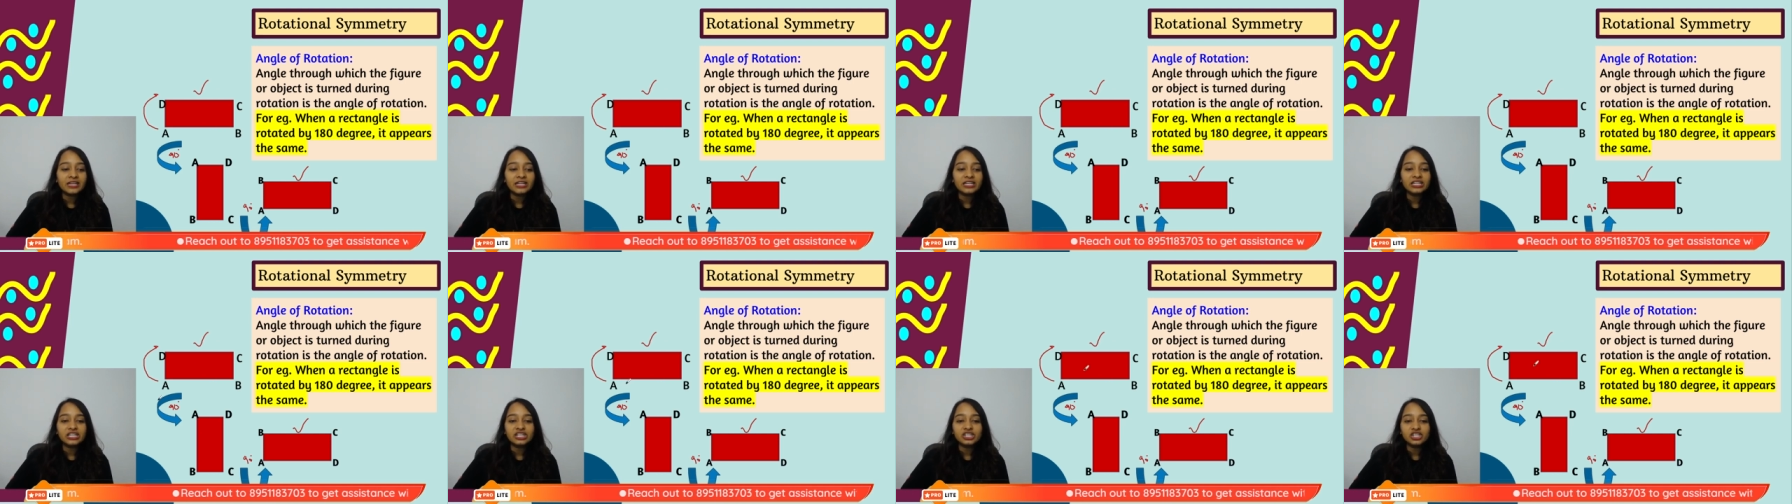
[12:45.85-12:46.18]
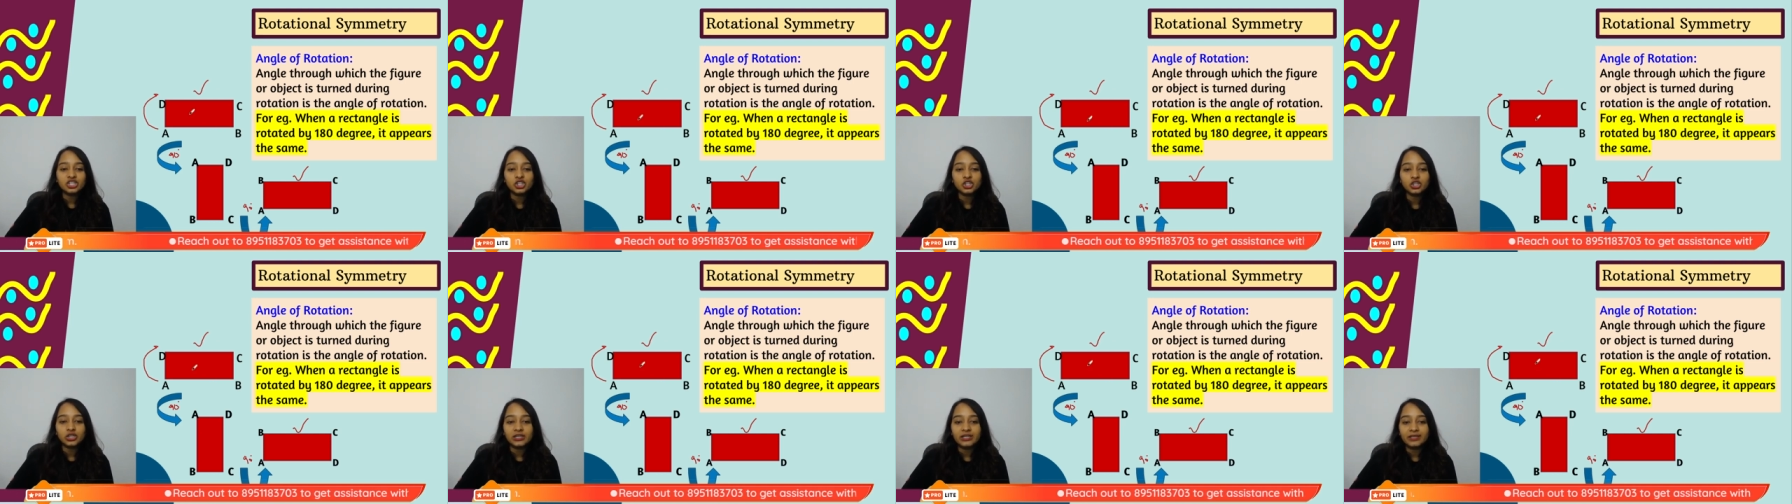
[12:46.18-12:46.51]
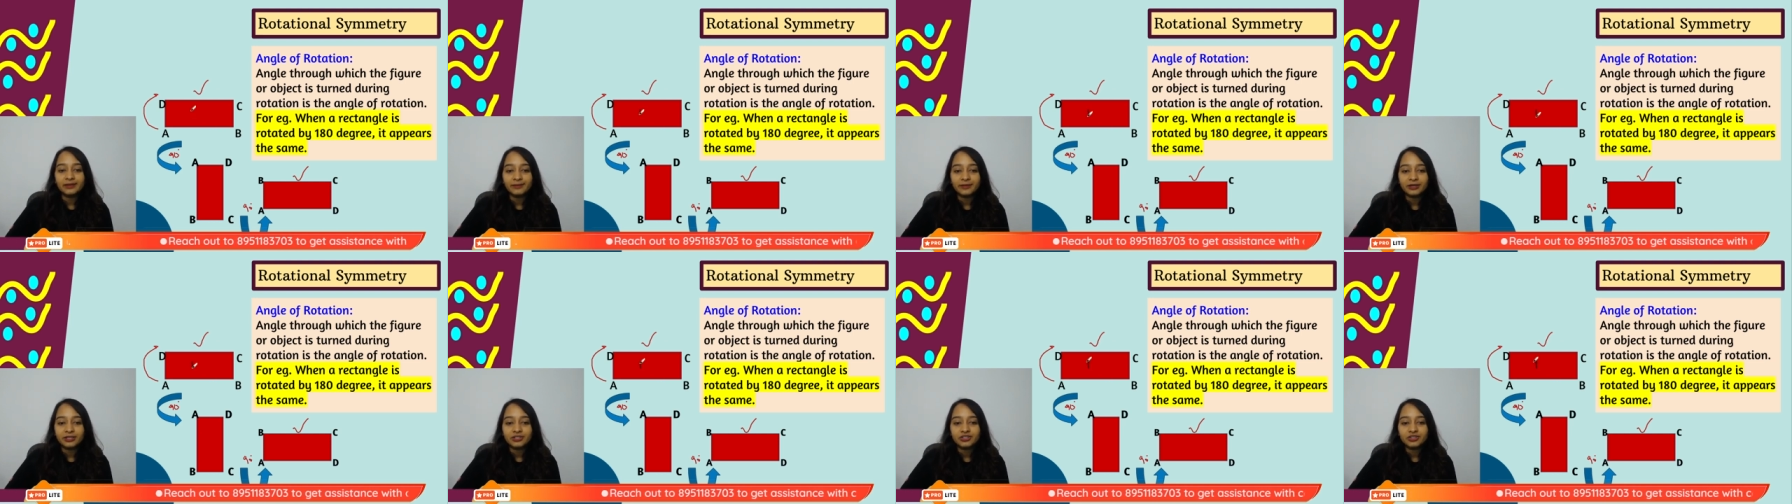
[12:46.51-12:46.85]
initial
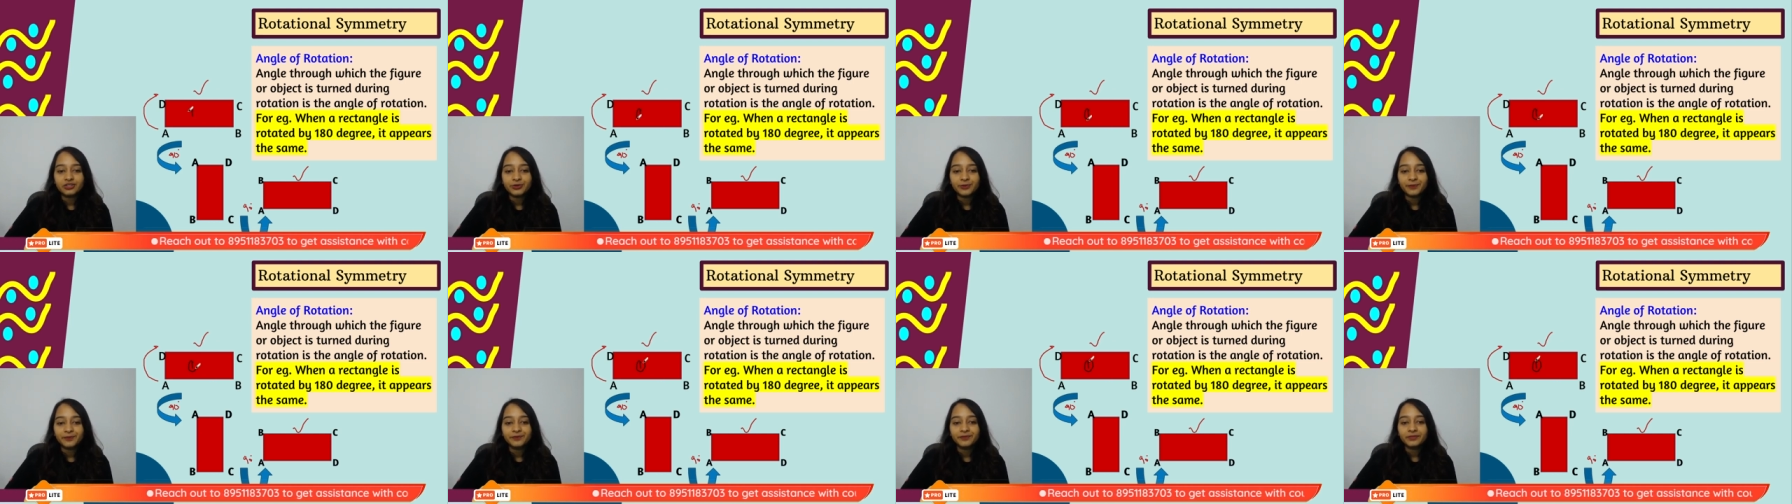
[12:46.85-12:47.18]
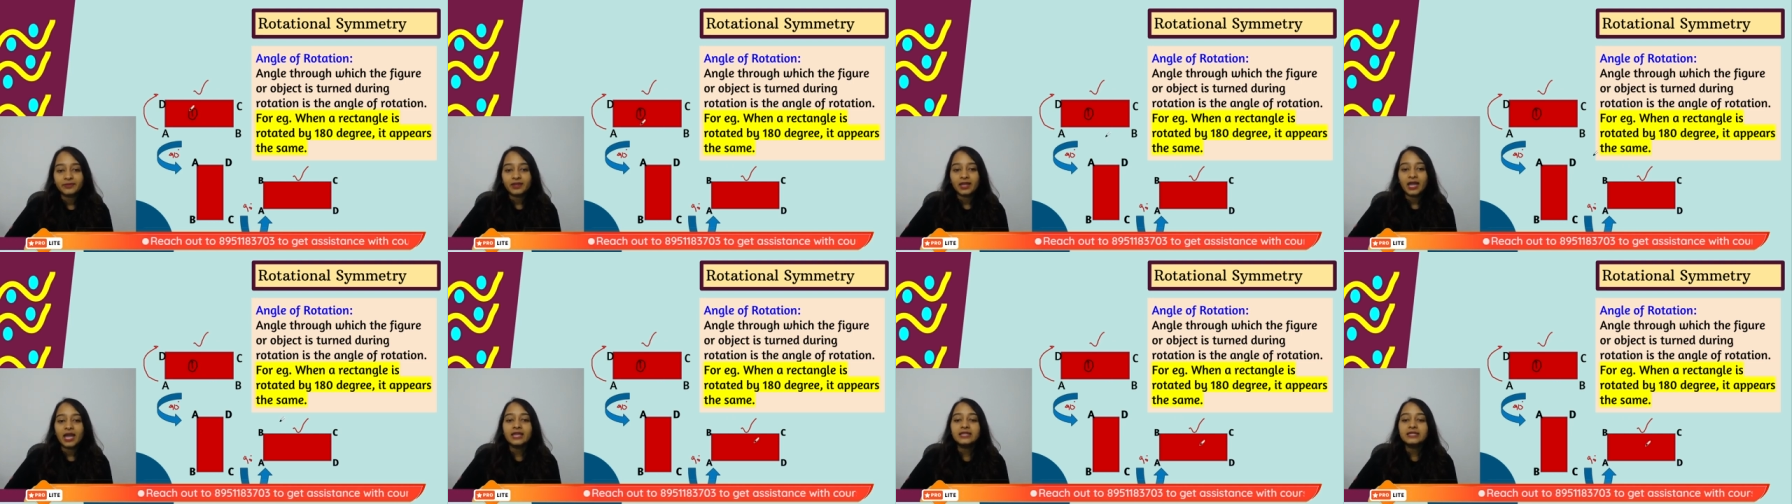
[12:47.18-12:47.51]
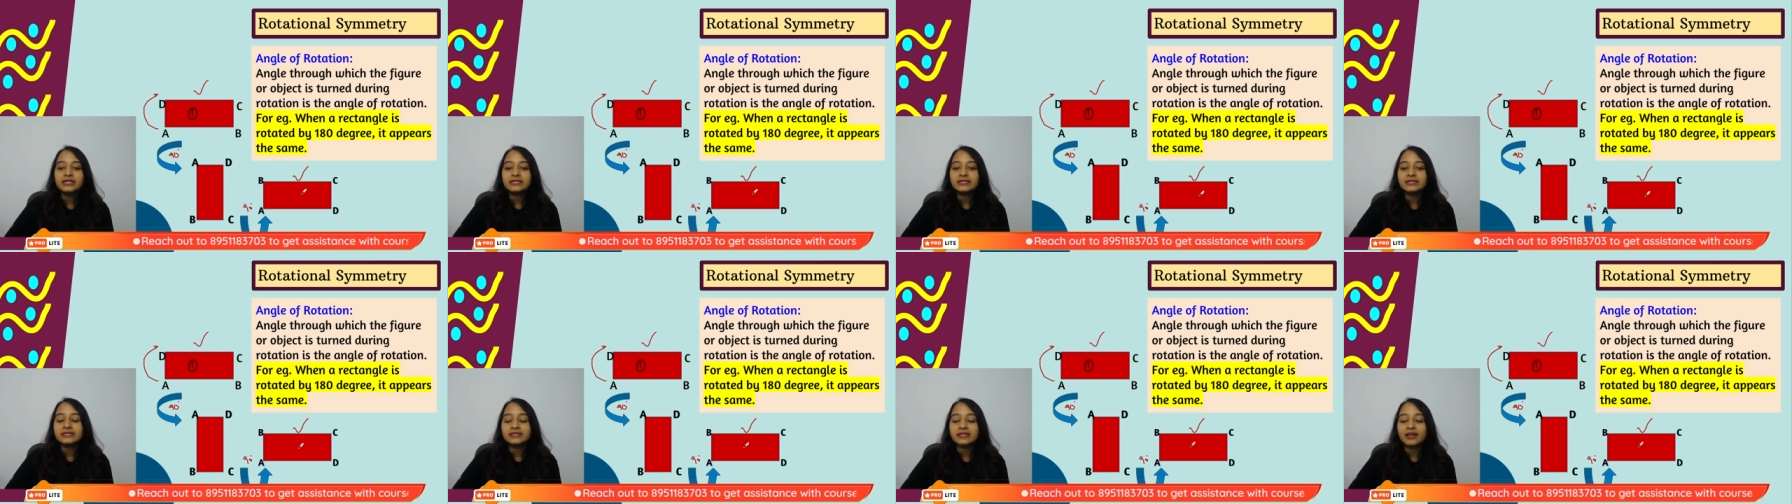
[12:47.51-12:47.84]
image and
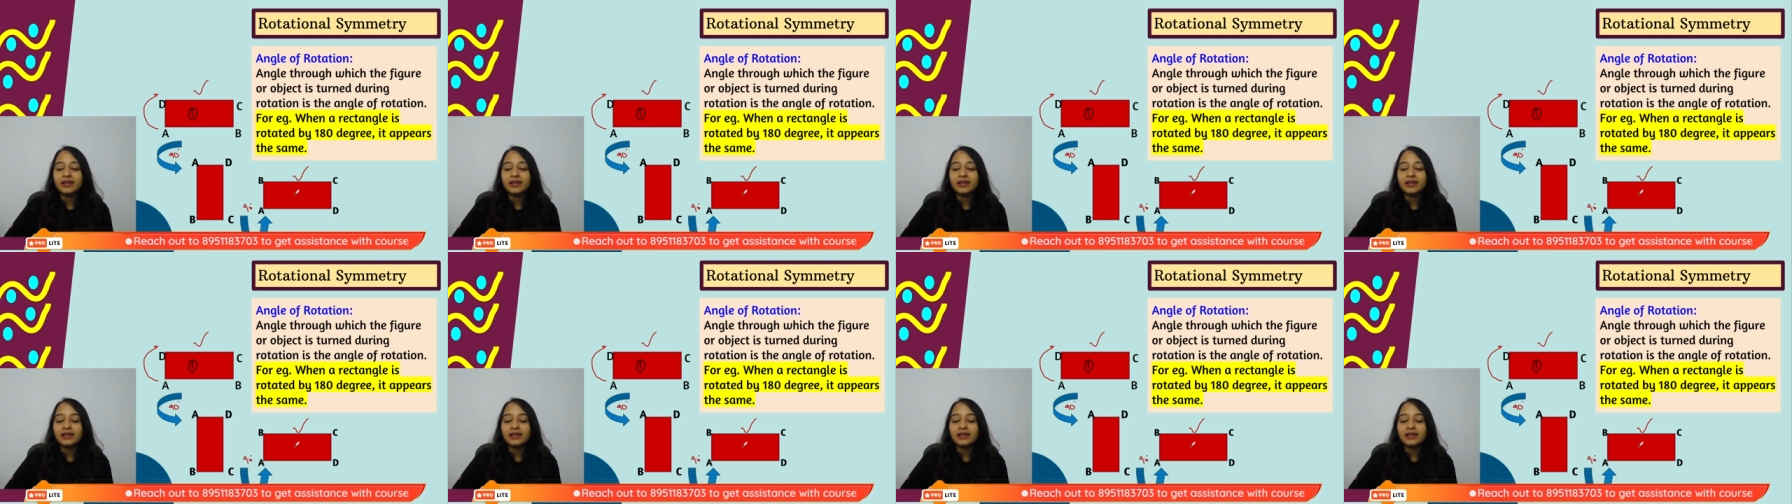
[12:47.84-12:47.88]
this is